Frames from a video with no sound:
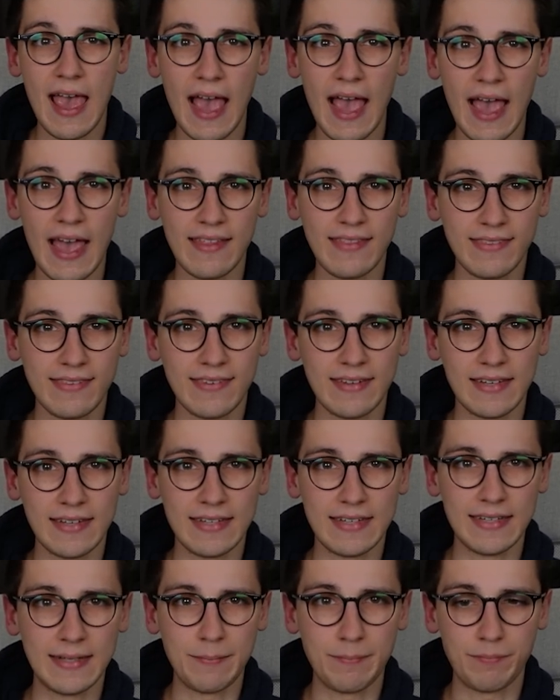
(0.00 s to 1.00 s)
And
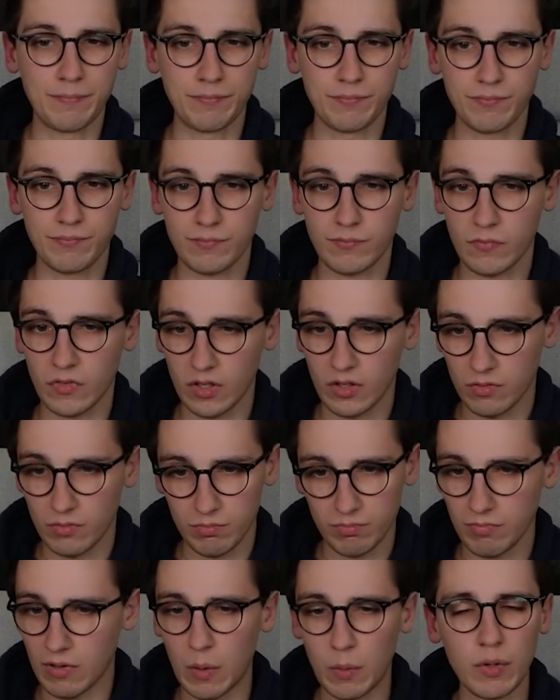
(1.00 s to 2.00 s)

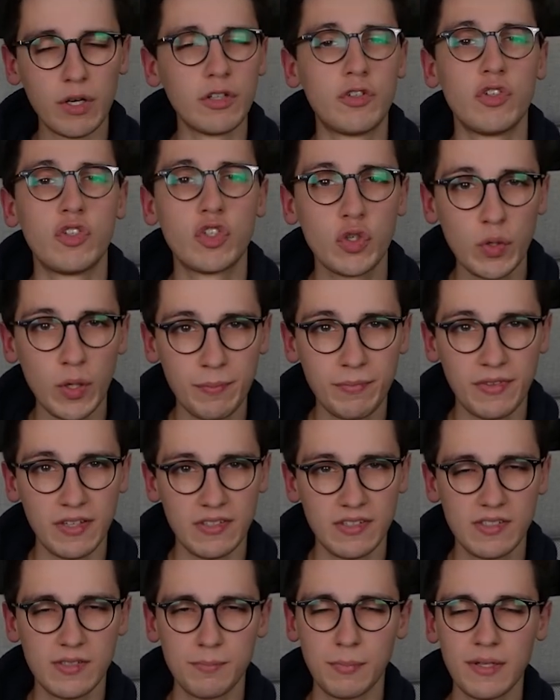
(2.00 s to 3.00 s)
I wanted to script
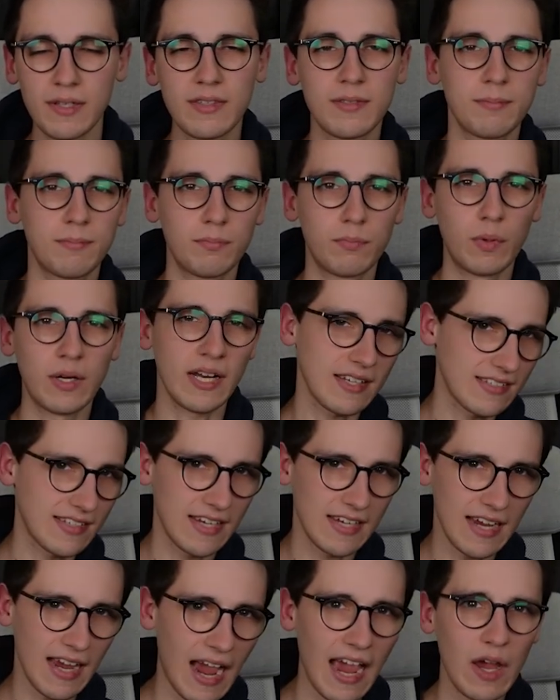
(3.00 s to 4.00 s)
this, but when I
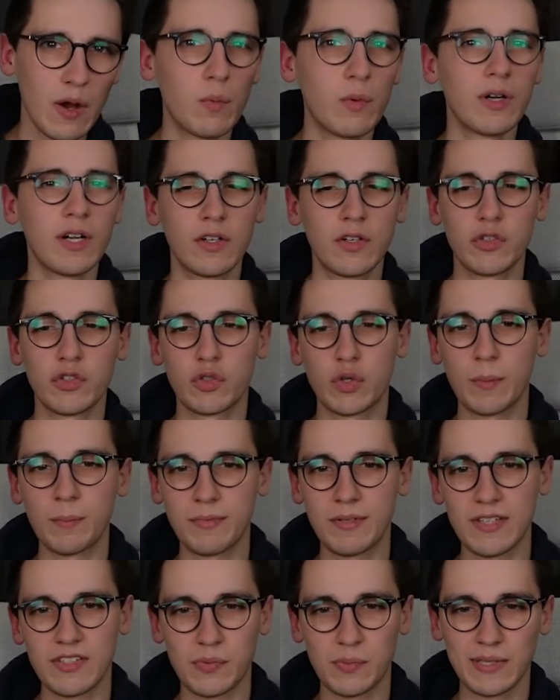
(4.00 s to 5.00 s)
say I wanted to
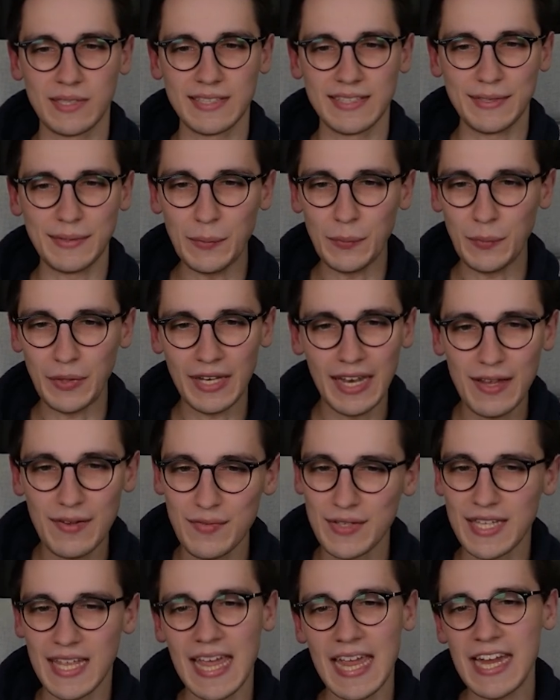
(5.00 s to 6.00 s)
script this, well, we
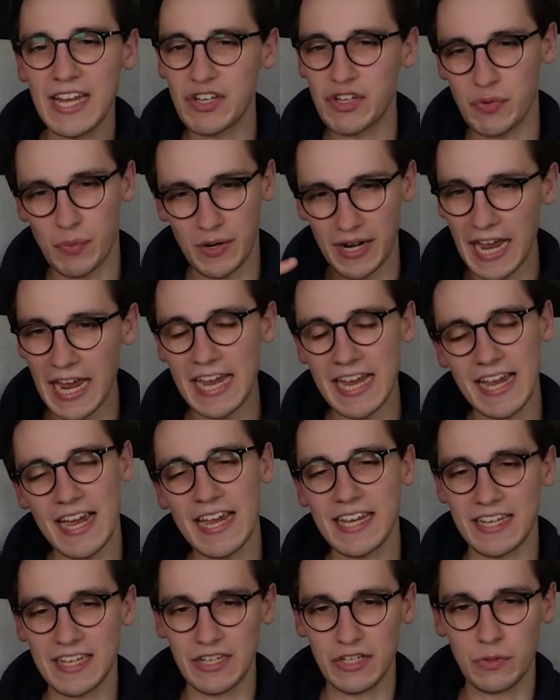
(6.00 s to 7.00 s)
live in the age where
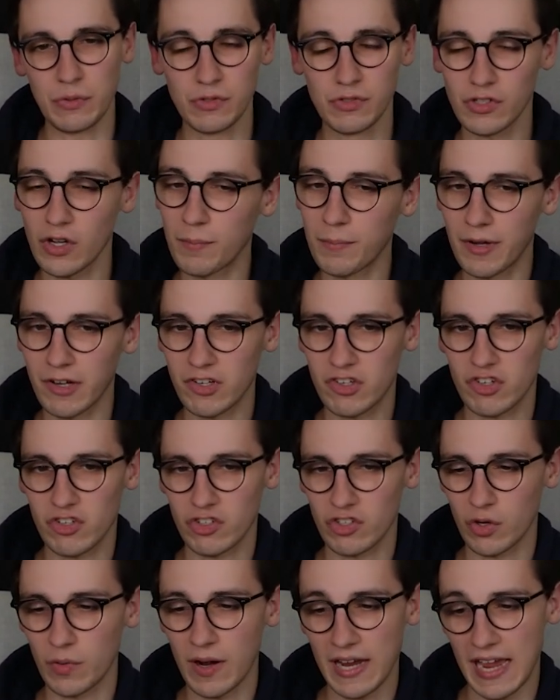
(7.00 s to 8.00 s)
AI can do so much,
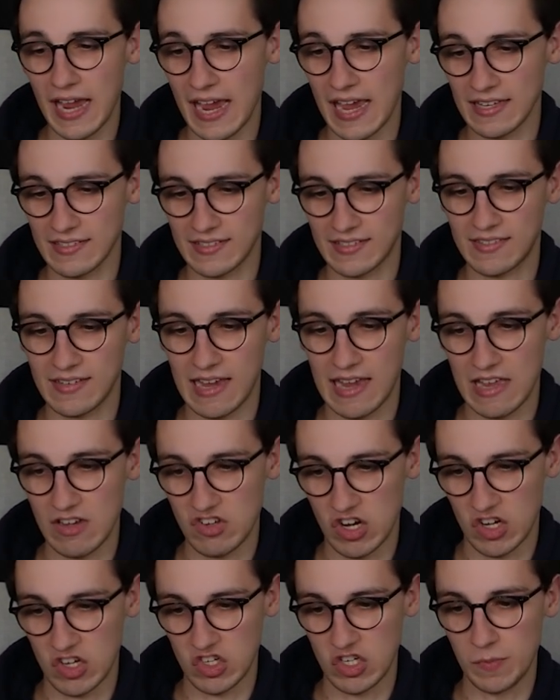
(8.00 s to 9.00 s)
so I asked
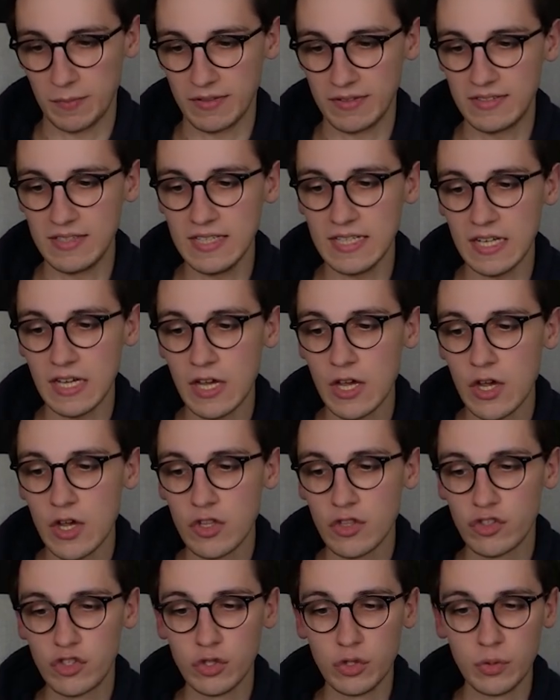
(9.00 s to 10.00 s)
ChatGPT
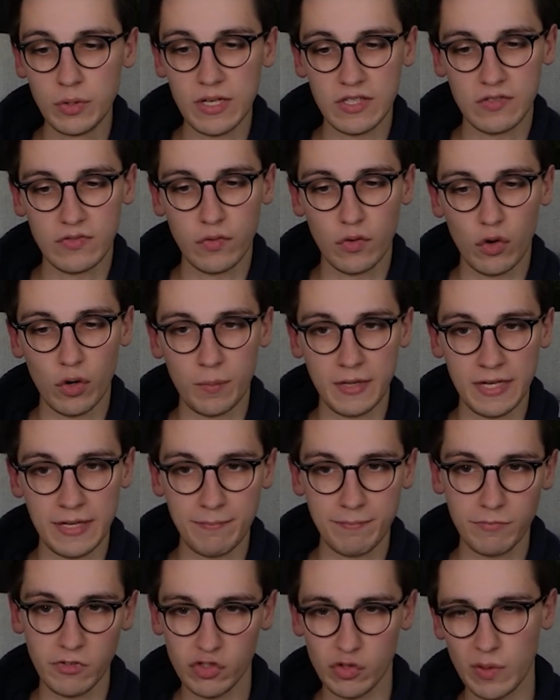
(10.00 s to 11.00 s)
to do this for me.
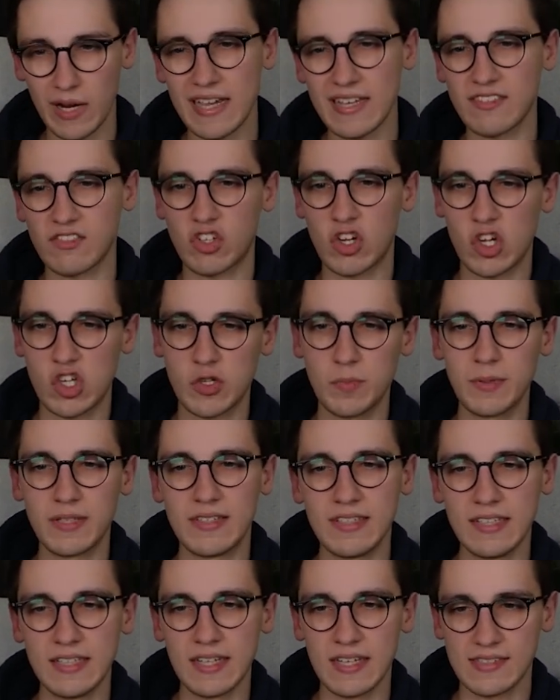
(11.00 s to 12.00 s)
So I asked
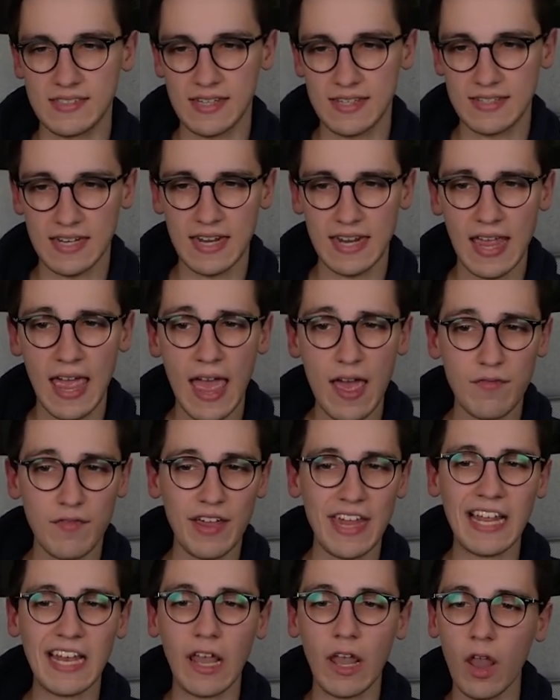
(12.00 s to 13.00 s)
ChatGPT, I said, I have
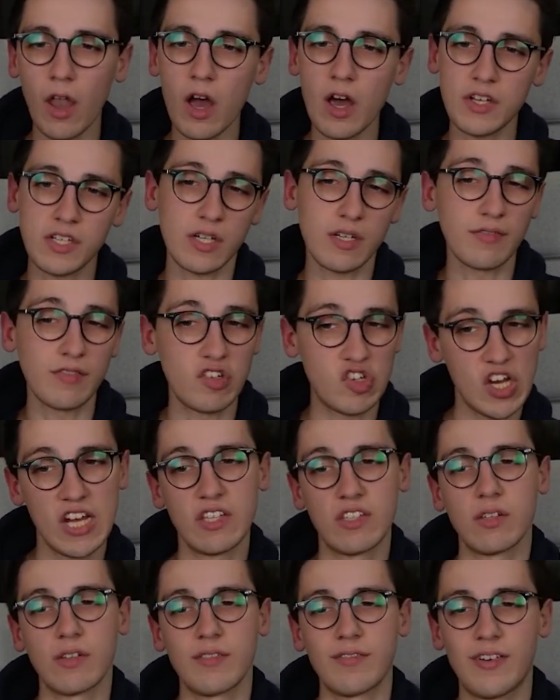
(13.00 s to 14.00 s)
a lot of
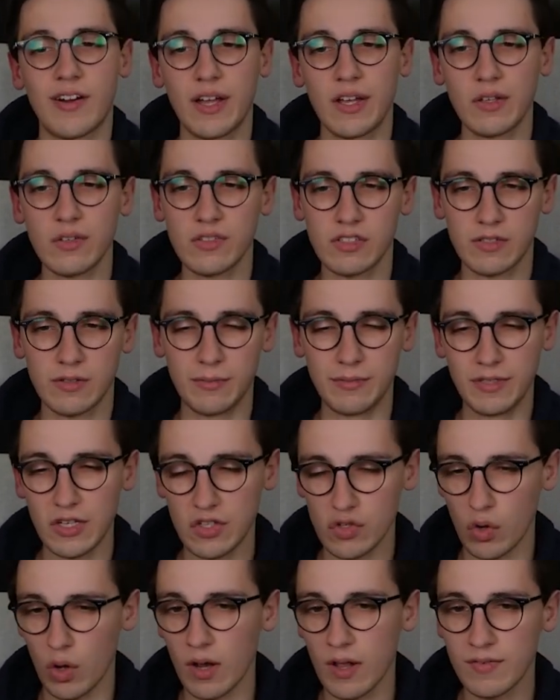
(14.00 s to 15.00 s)
JSON files, and
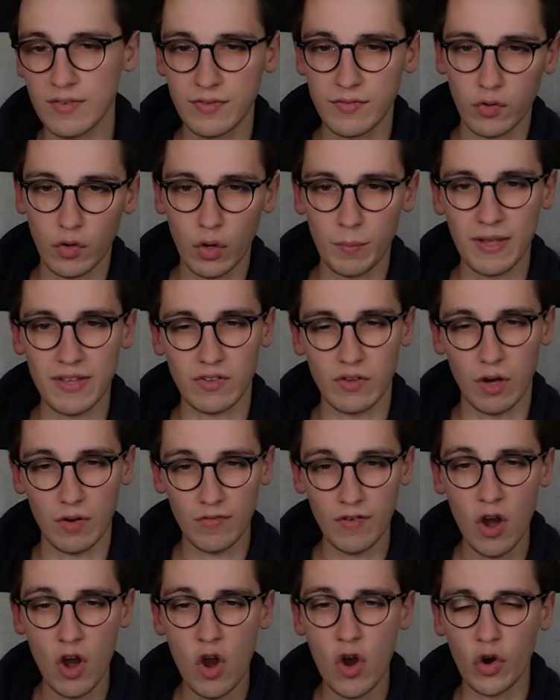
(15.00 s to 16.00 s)
these all have the format
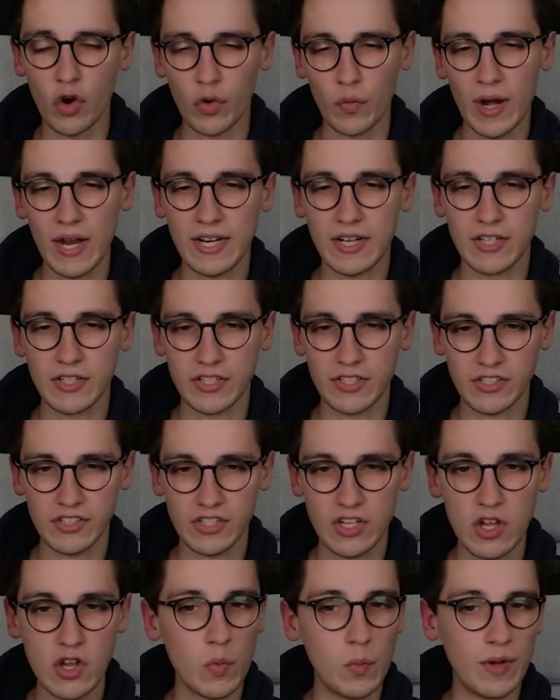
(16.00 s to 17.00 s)
of
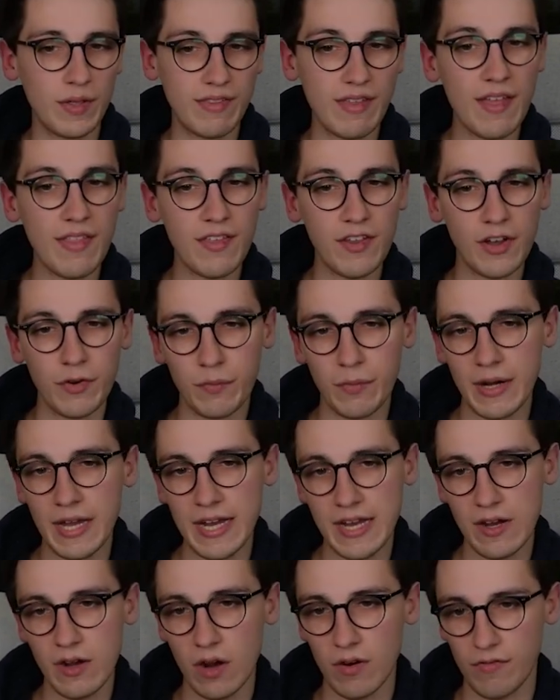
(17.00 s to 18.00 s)
records with then an
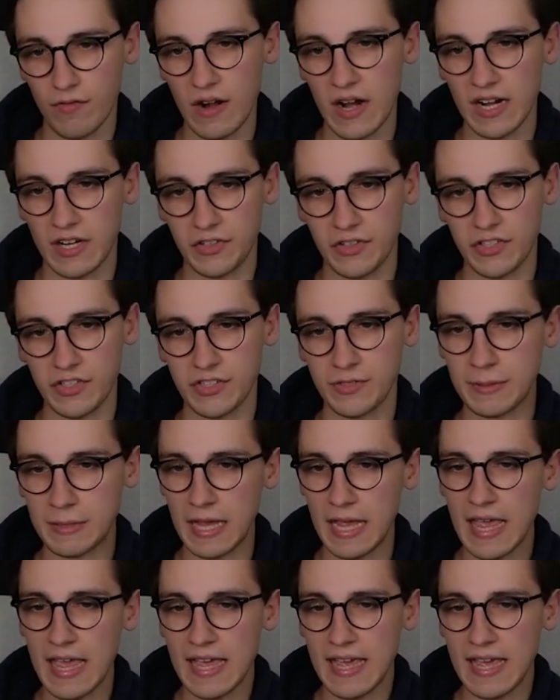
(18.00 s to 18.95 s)
array of records.